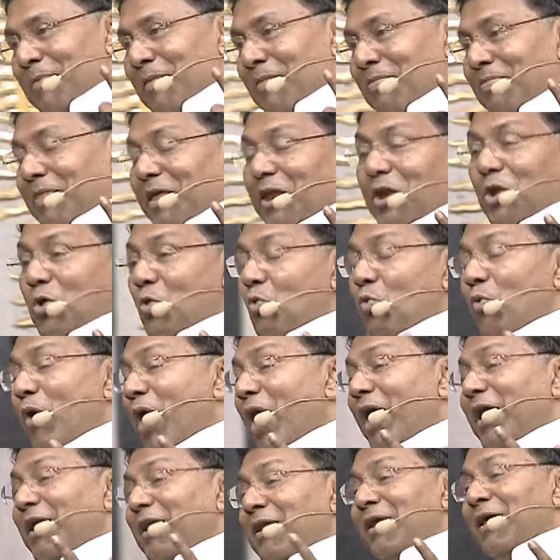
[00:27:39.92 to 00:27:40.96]
The new
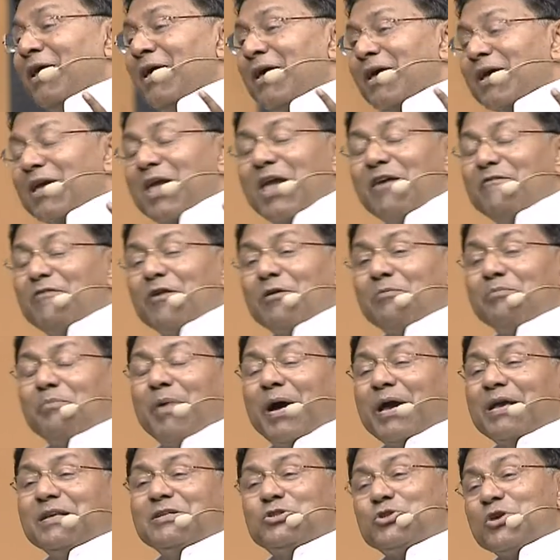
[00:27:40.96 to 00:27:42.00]
wine given
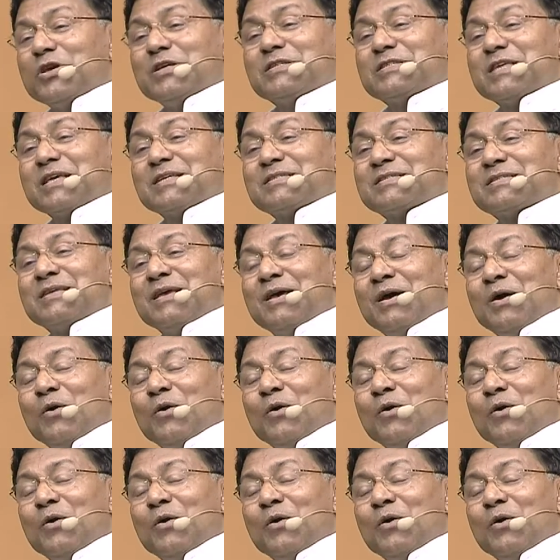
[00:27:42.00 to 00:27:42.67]
by Jesus